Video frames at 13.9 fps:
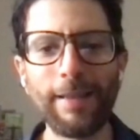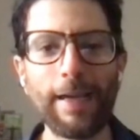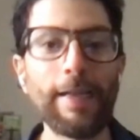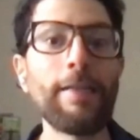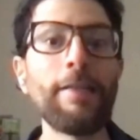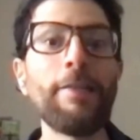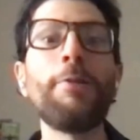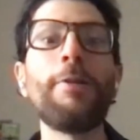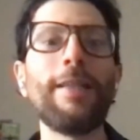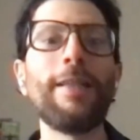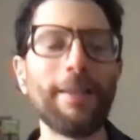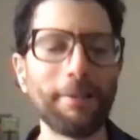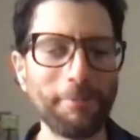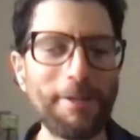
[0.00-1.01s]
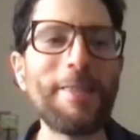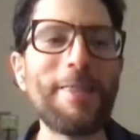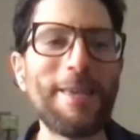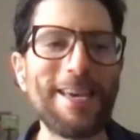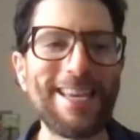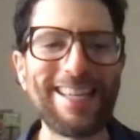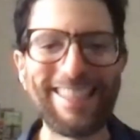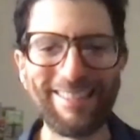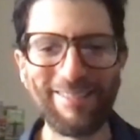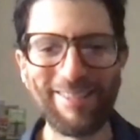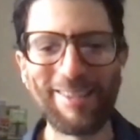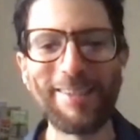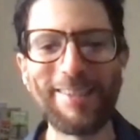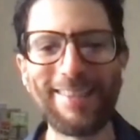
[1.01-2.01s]
didn't do anything with it. It
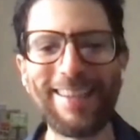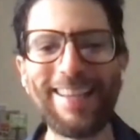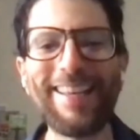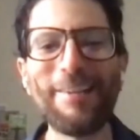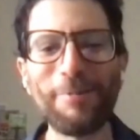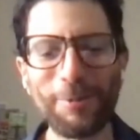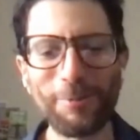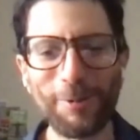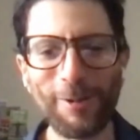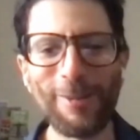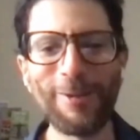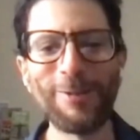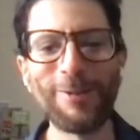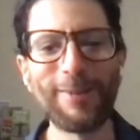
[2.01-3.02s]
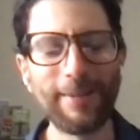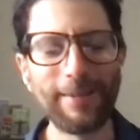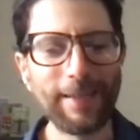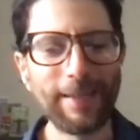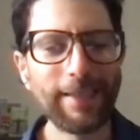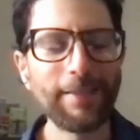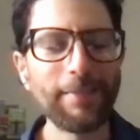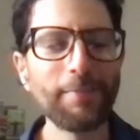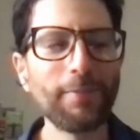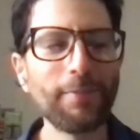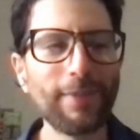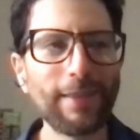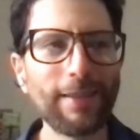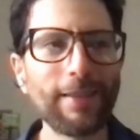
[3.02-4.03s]
was one of those
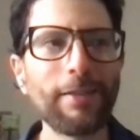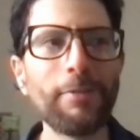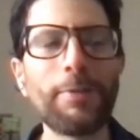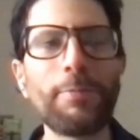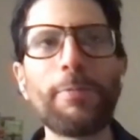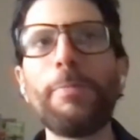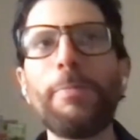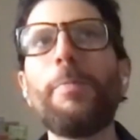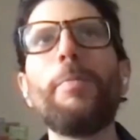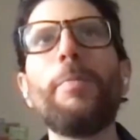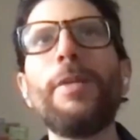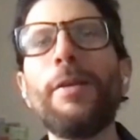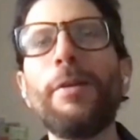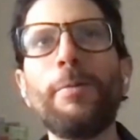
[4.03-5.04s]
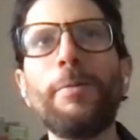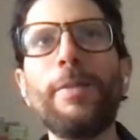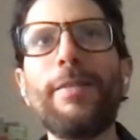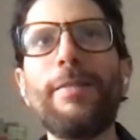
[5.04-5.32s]
was you know